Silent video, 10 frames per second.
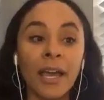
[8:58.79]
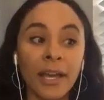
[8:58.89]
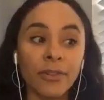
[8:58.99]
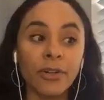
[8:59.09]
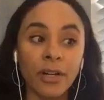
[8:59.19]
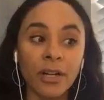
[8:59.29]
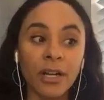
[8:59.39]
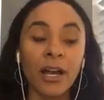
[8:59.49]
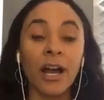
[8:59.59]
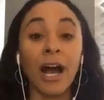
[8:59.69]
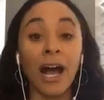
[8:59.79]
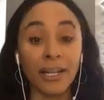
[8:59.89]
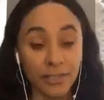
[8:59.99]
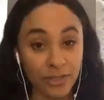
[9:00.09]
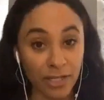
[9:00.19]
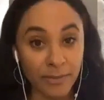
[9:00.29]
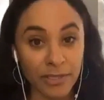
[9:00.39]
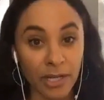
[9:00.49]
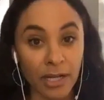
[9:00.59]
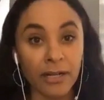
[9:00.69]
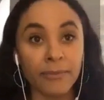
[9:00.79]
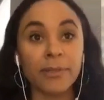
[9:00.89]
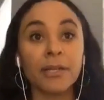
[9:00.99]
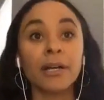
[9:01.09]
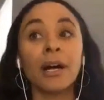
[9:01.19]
hey, look, I just lost my job.